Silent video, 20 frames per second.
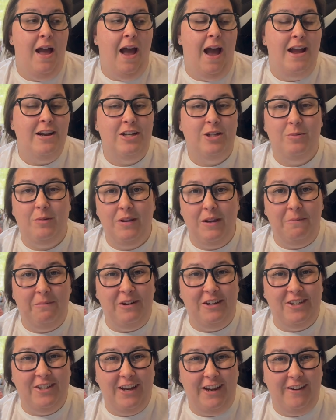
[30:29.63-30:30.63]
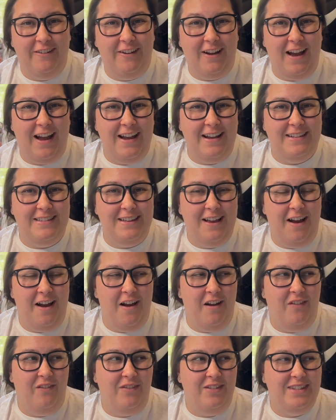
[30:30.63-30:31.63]
I just really appreciate you guys
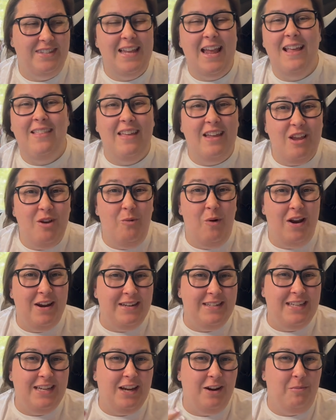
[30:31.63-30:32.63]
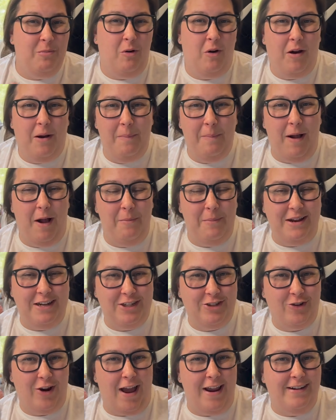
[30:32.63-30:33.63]
saying that you wanted to hear more about my
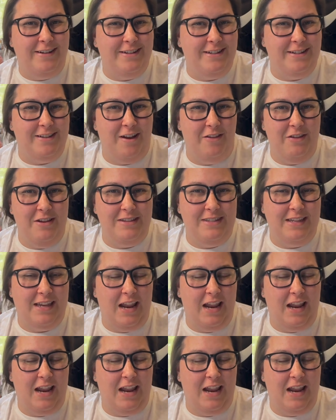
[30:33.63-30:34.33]
strategies on this.